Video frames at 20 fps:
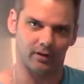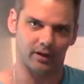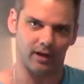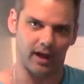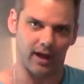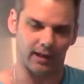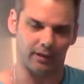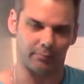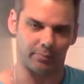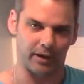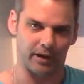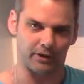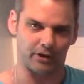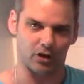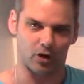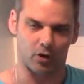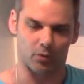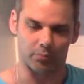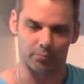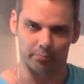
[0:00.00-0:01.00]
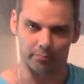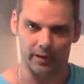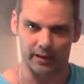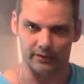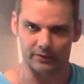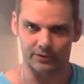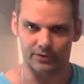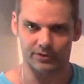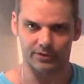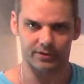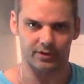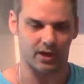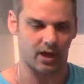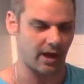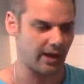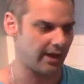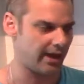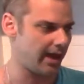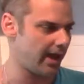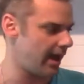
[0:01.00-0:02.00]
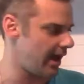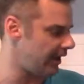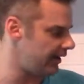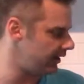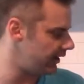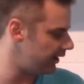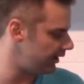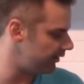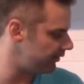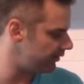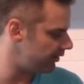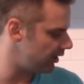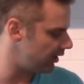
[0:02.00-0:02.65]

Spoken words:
jalapeno minced. I added